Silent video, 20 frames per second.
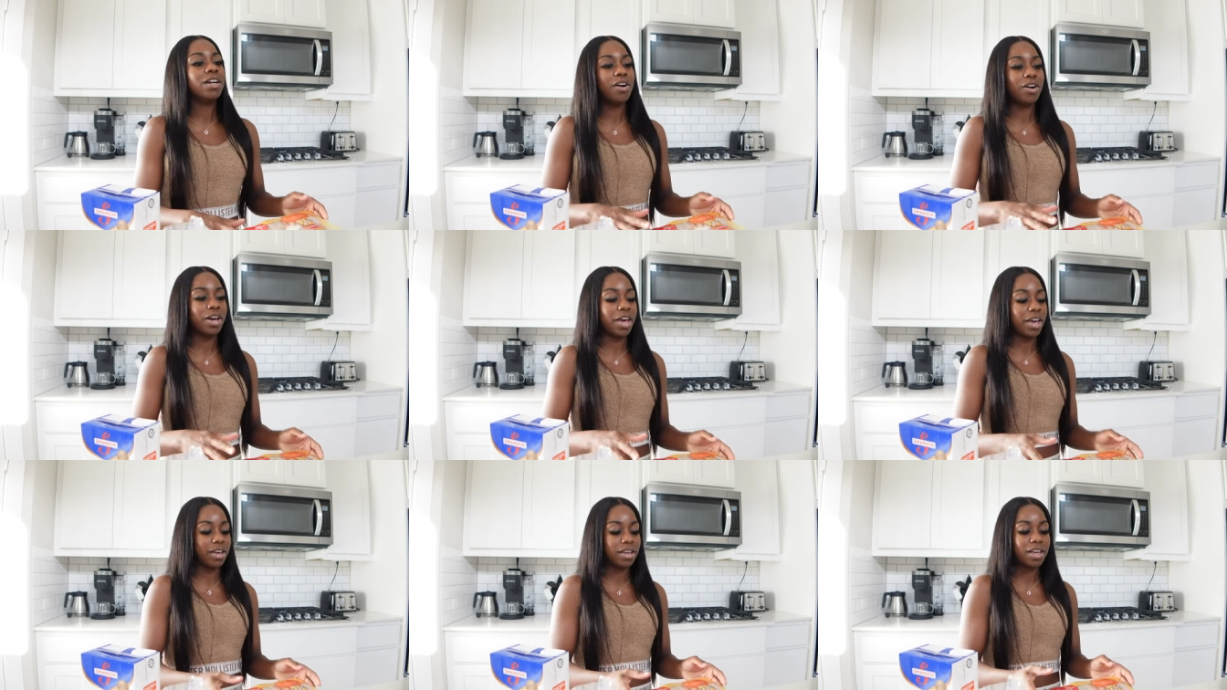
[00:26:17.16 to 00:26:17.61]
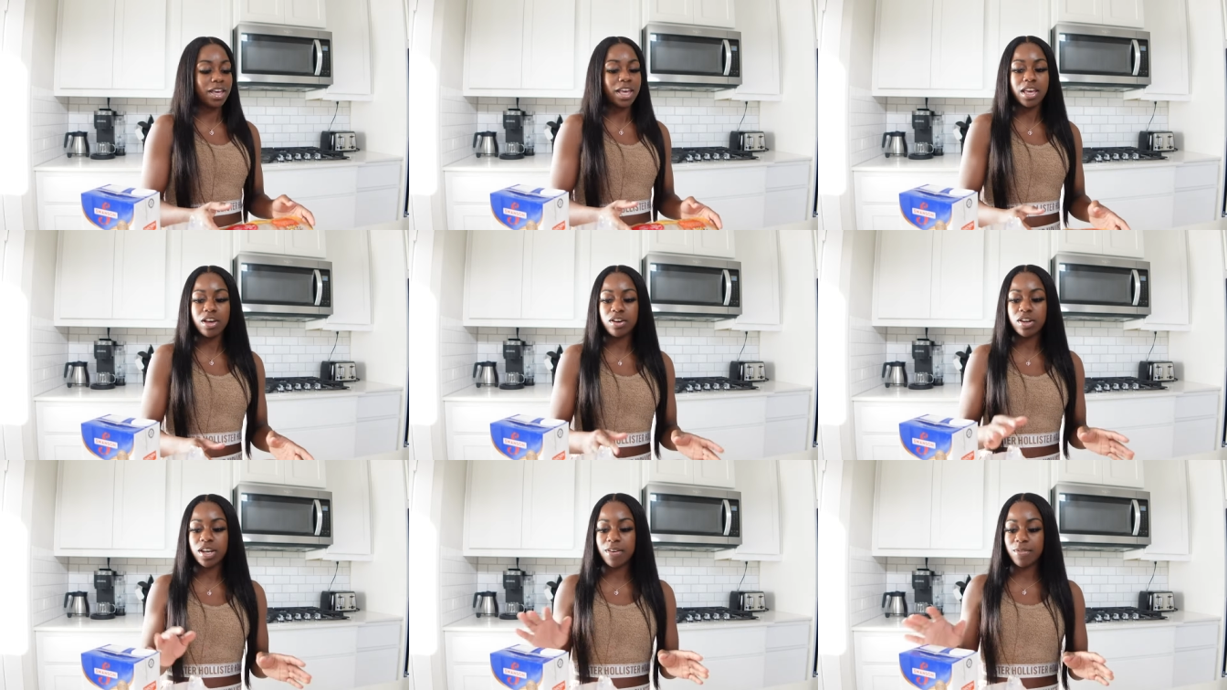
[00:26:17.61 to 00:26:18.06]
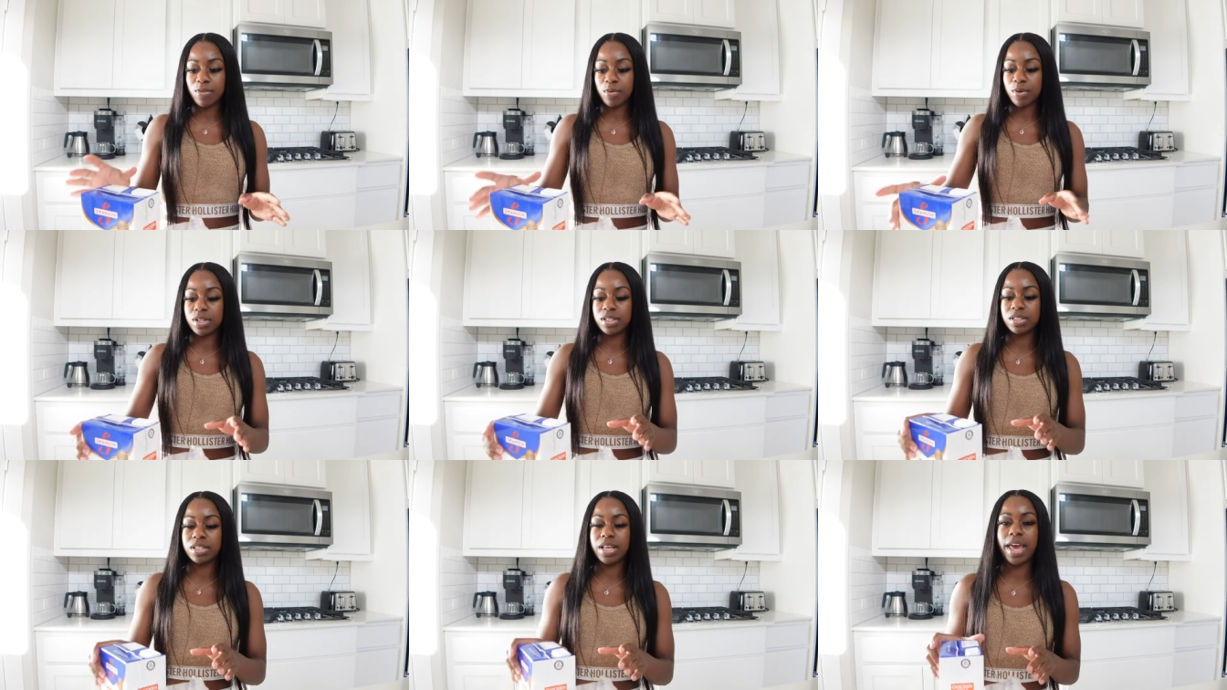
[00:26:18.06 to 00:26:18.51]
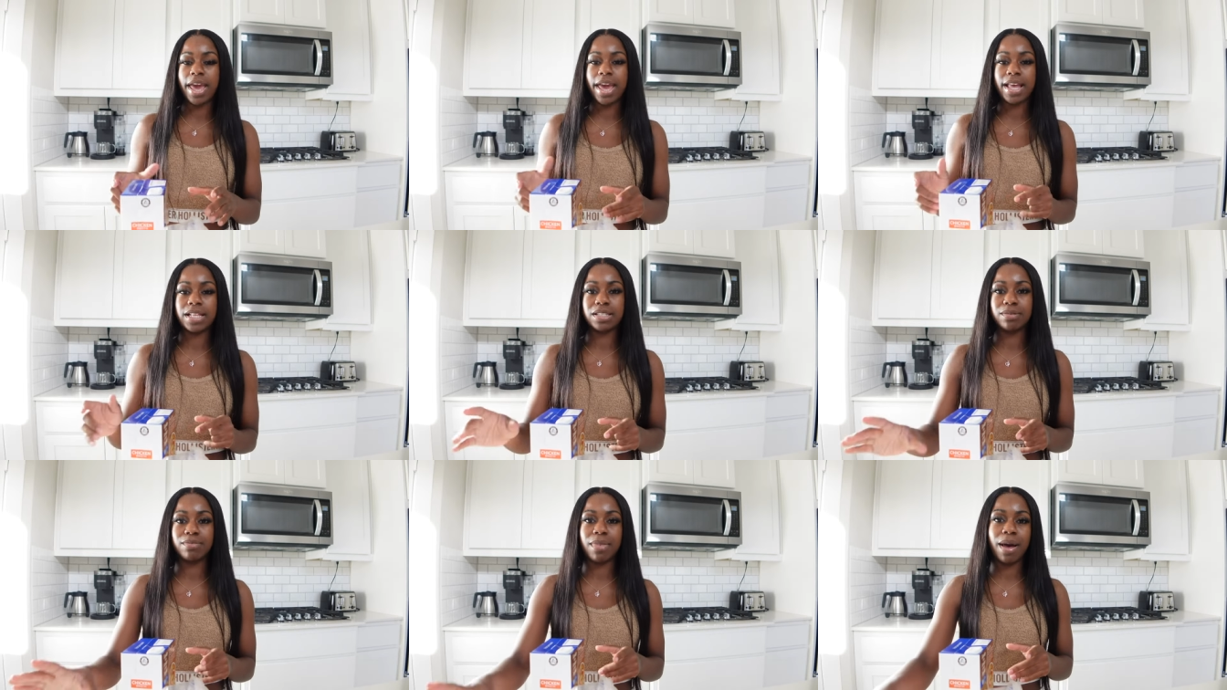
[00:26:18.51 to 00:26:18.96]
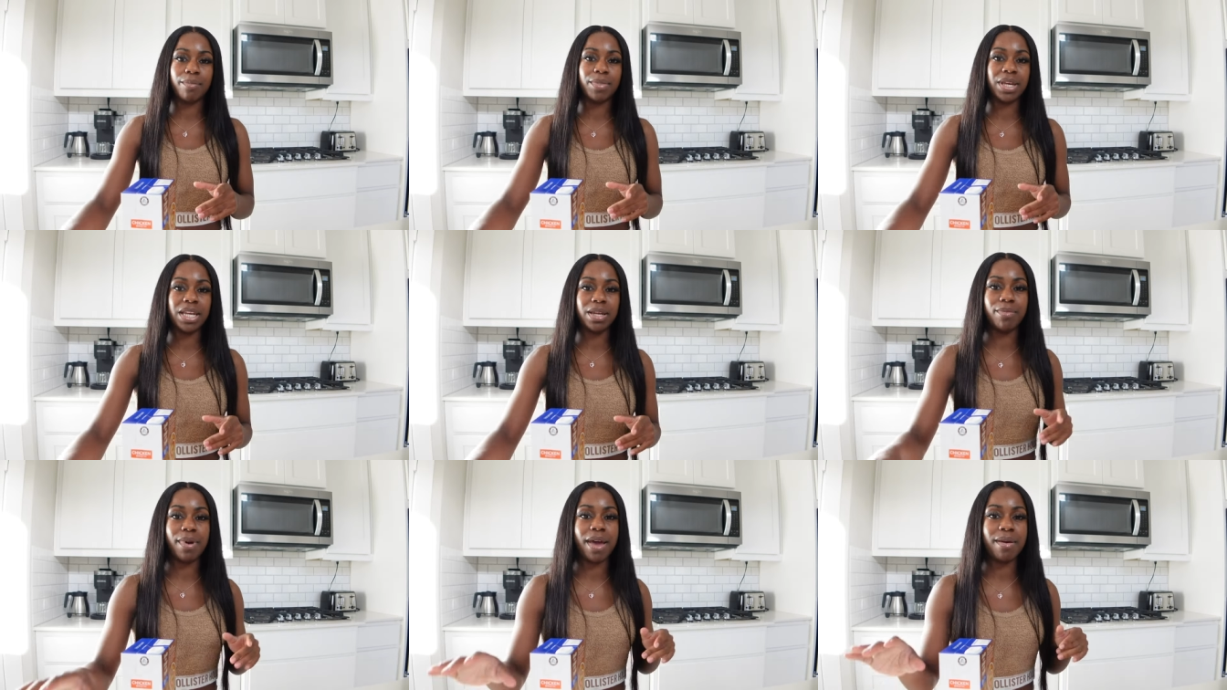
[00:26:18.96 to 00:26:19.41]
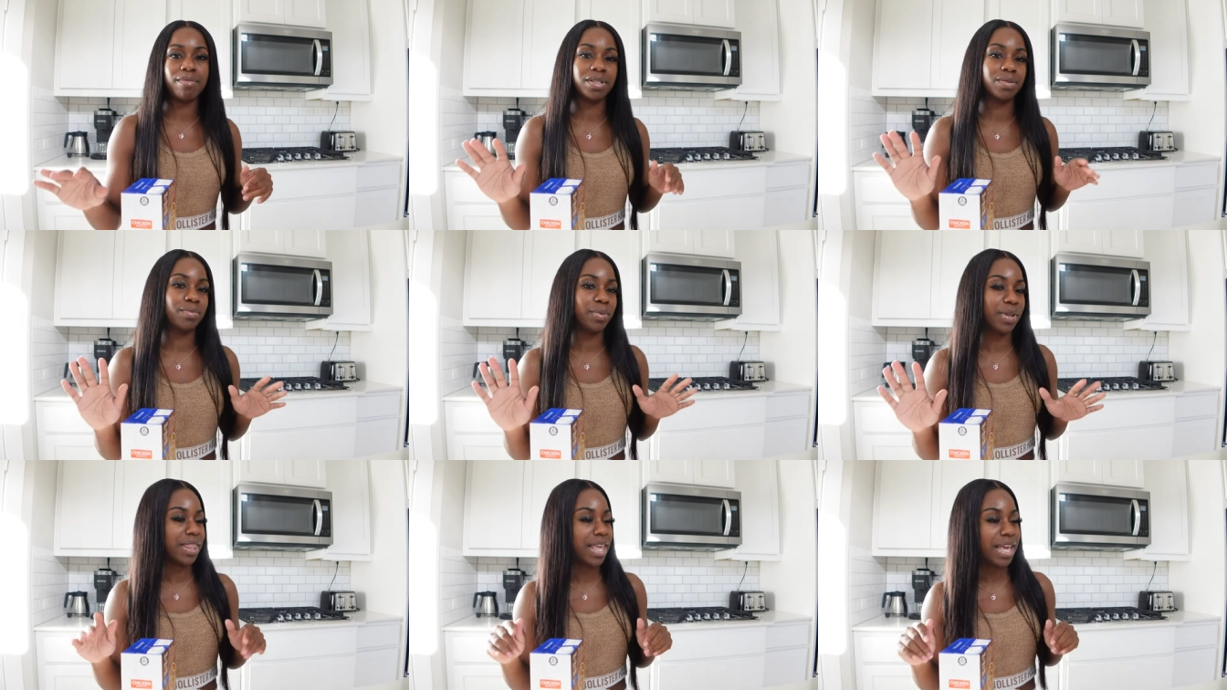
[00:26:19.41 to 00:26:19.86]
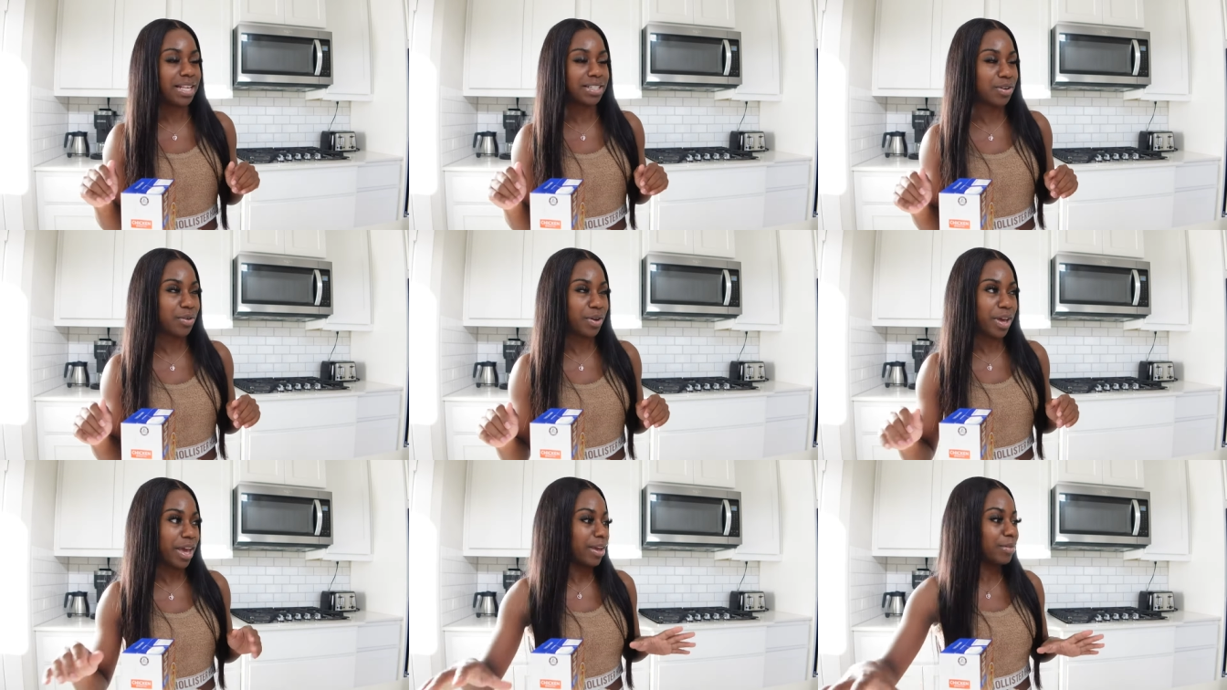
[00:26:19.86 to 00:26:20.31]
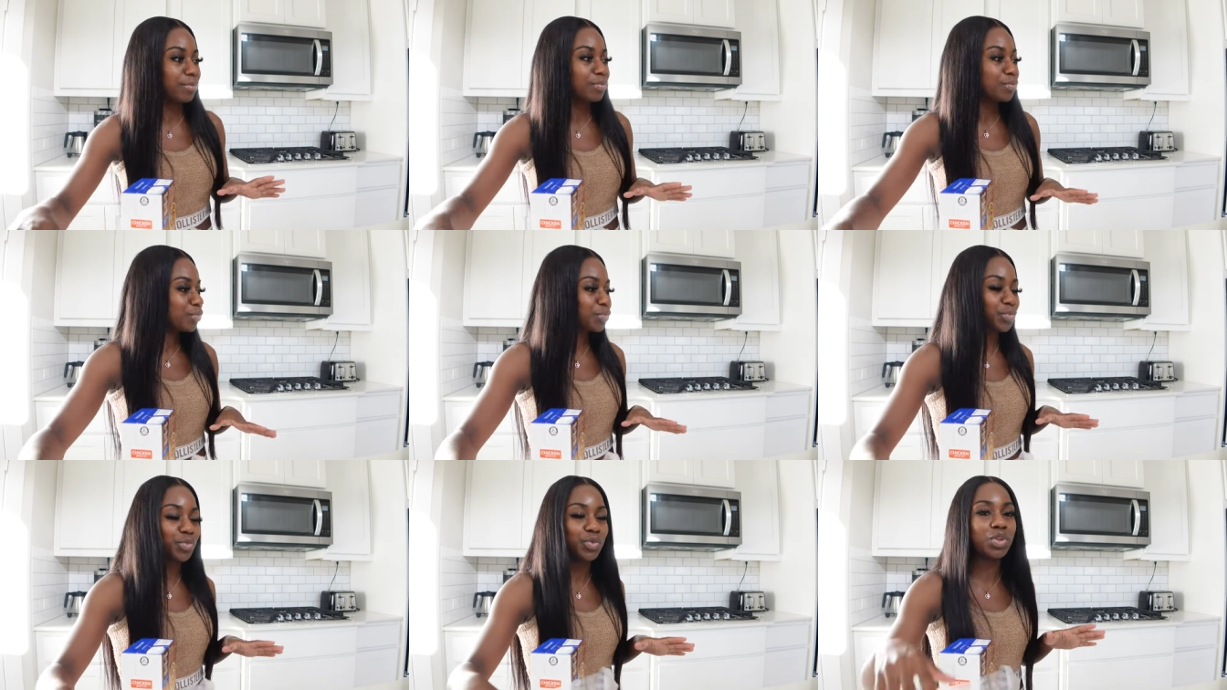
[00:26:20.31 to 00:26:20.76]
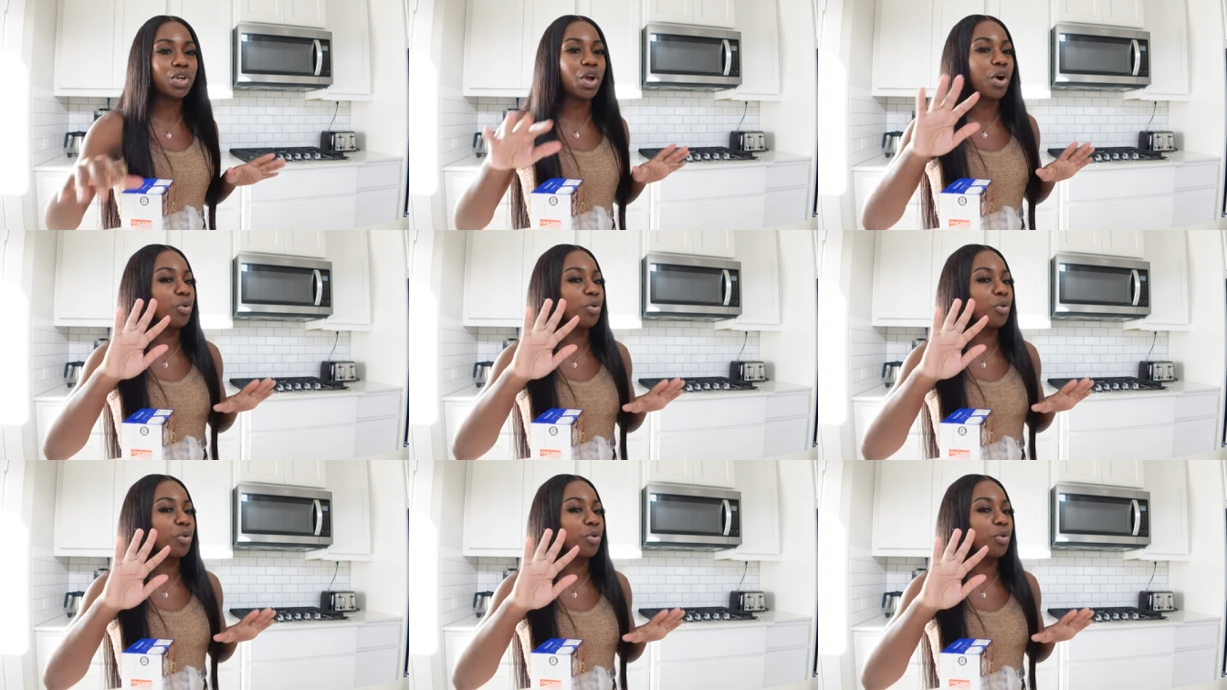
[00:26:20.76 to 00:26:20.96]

Okay. He'll never want to say hey to my mini babies, but that's okay. You